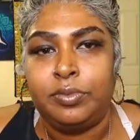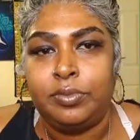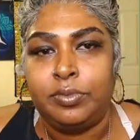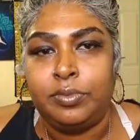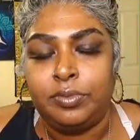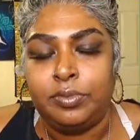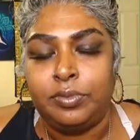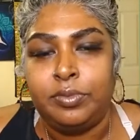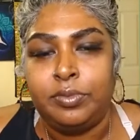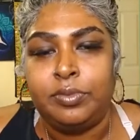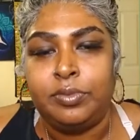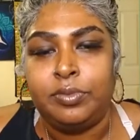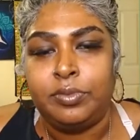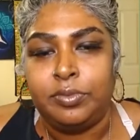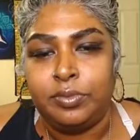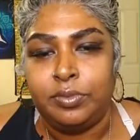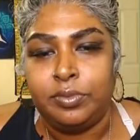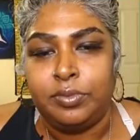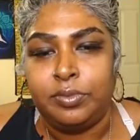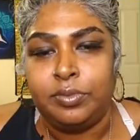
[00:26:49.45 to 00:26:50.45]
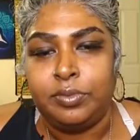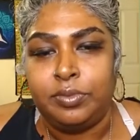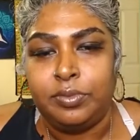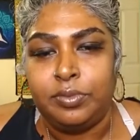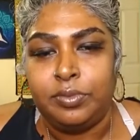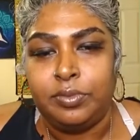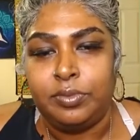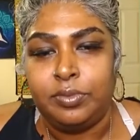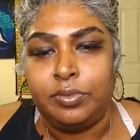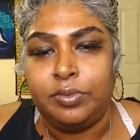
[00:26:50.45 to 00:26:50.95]

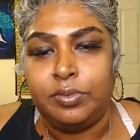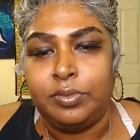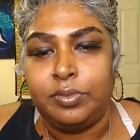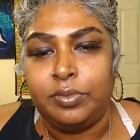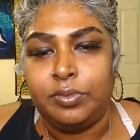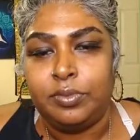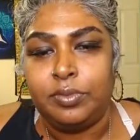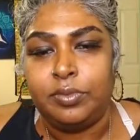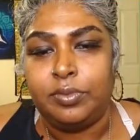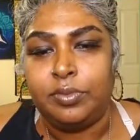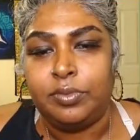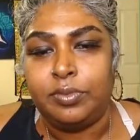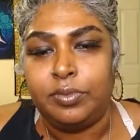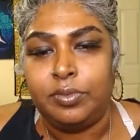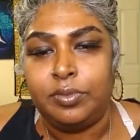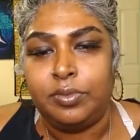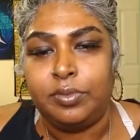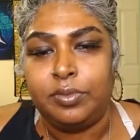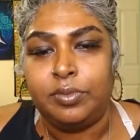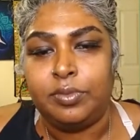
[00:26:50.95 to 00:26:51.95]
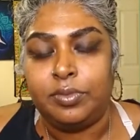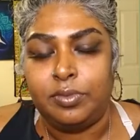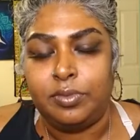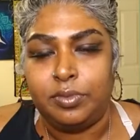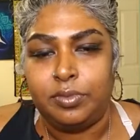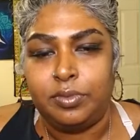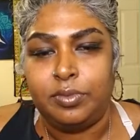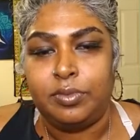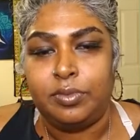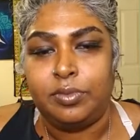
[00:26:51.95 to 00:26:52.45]

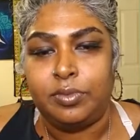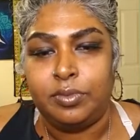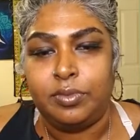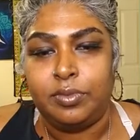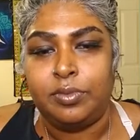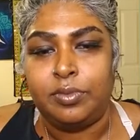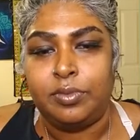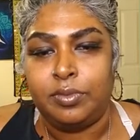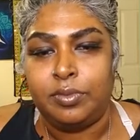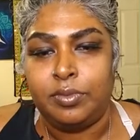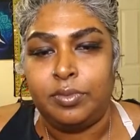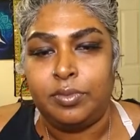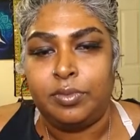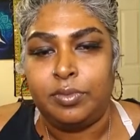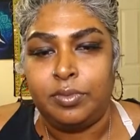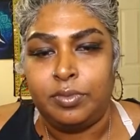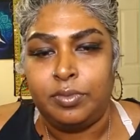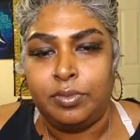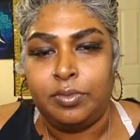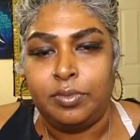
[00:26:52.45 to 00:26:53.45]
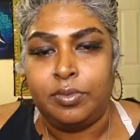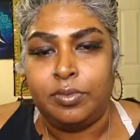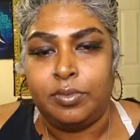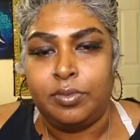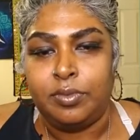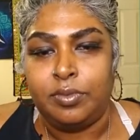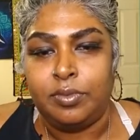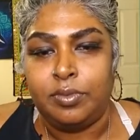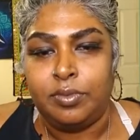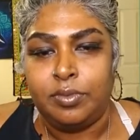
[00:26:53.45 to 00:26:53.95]

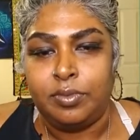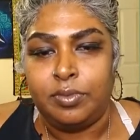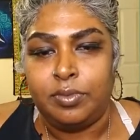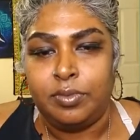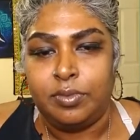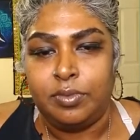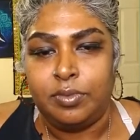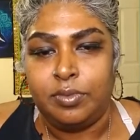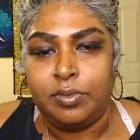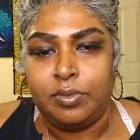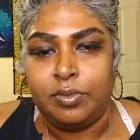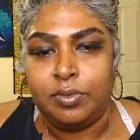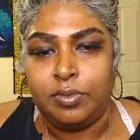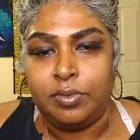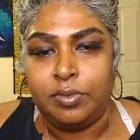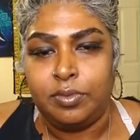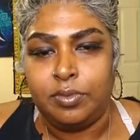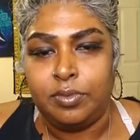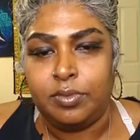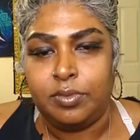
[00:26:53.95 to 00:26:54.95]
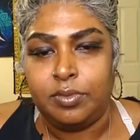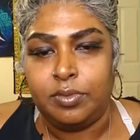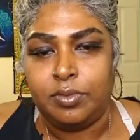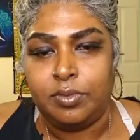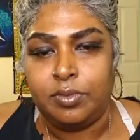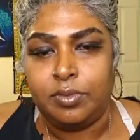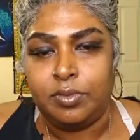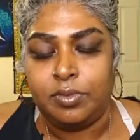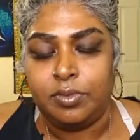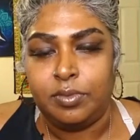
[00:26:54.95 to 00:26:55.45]

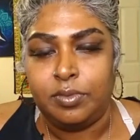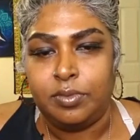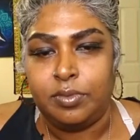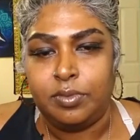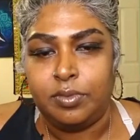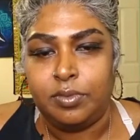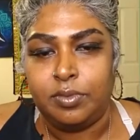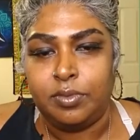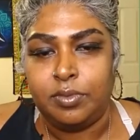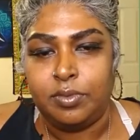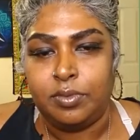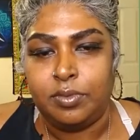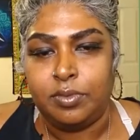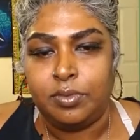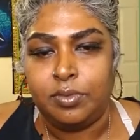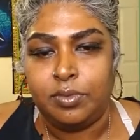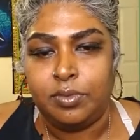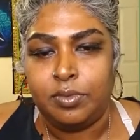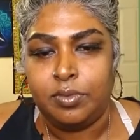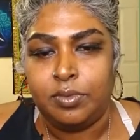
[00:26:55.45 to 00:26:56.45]
(silent)